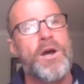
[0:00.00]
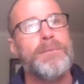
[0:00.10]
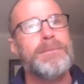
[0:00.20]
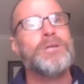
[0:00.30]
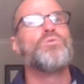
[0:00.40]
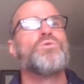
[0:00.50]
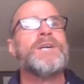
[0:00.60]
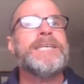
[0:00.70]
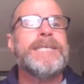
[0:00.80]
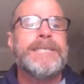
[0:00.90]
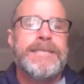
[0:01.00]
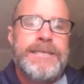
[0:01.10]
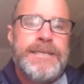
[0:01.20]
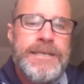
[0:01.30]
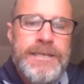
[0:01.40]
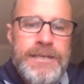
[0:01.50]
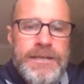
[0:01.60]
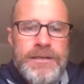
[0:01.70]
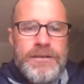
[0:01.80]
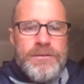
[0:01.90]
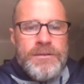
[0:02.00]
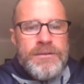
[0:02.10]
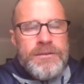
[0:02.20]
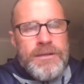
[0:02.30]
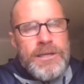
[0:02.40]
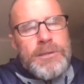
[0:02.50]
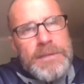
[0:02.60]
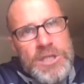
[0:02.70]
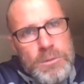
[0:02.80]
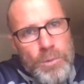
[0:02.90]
Toby Green, a little bit